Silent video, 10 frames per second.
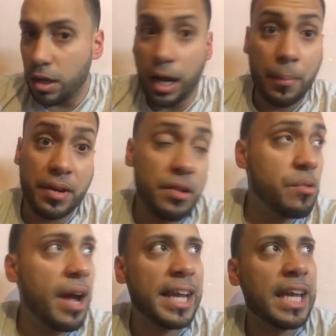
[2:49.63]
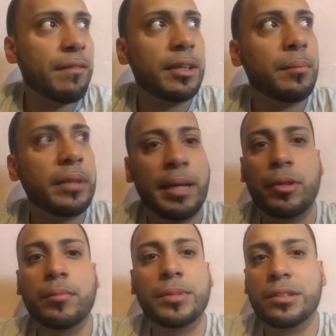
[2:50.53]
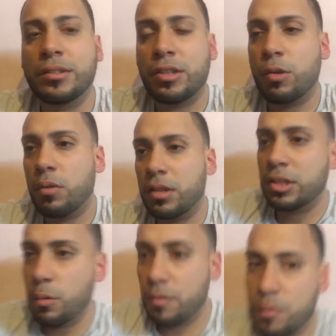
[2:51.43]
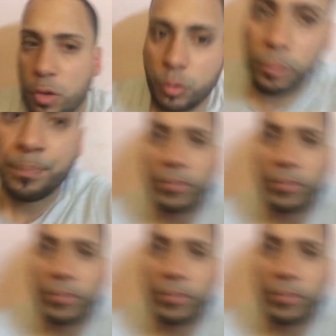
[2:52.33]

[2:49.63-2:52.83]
I mean I can't really blame them because they don't want to deal with no